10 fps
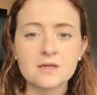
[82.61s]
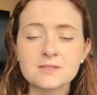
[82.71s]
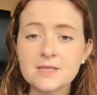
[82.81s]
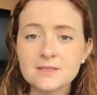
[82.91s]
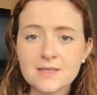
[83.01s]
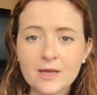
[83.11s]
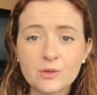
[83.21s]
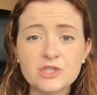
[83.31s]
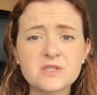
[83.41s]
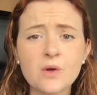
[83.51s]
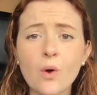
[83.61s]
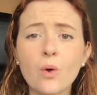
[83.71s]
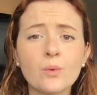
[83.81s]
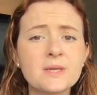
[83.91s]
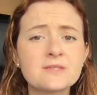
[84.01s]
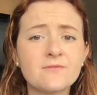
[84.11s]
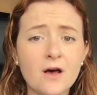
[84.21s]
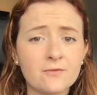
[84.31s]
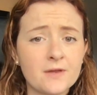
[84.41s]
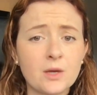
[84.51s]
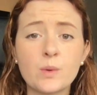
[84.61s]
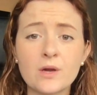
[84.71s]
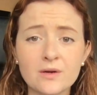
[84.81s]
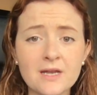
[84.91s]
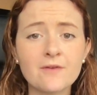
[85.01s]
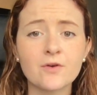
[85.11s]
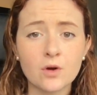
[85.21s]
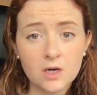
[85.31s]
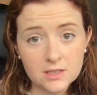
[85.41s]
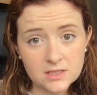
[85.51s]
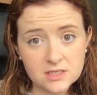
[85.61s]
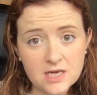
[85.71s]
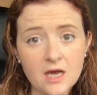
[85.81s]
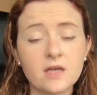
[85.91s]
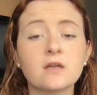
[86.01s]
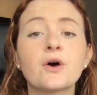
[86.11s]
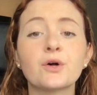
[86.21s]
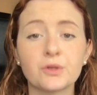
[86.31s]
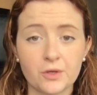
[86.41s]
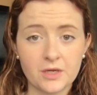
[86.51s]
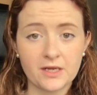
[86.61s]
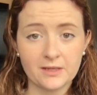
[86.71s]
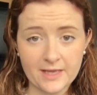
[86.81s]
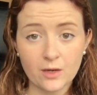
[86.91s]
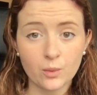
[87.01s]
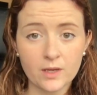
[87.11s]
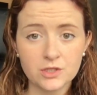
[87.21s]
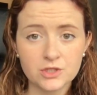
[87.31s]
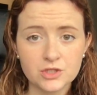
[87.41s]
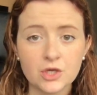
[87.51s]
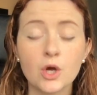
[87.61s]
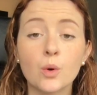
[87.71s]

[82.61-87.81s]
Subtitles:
Since language is always evolving, we are never done learning a language.